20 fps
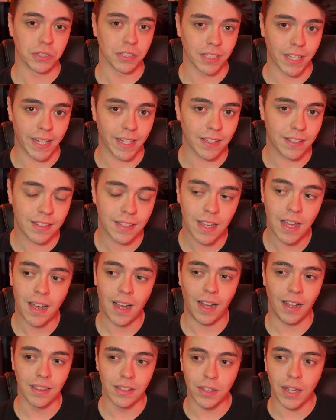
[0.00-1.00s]
length,
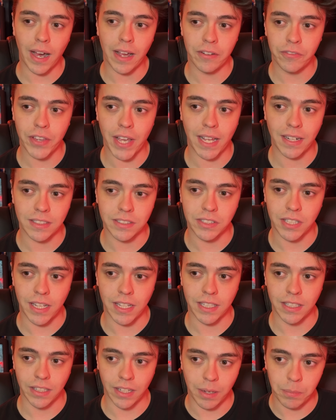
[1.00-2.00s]
a lot of that is
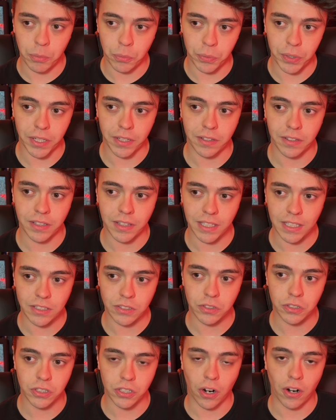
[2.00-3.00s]
taken up with these
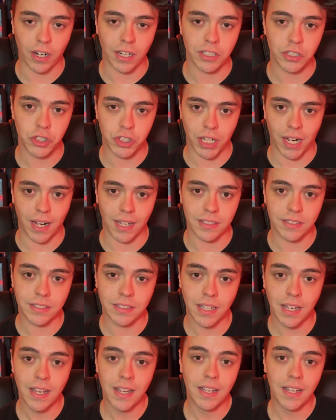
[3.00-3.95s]
dark shots.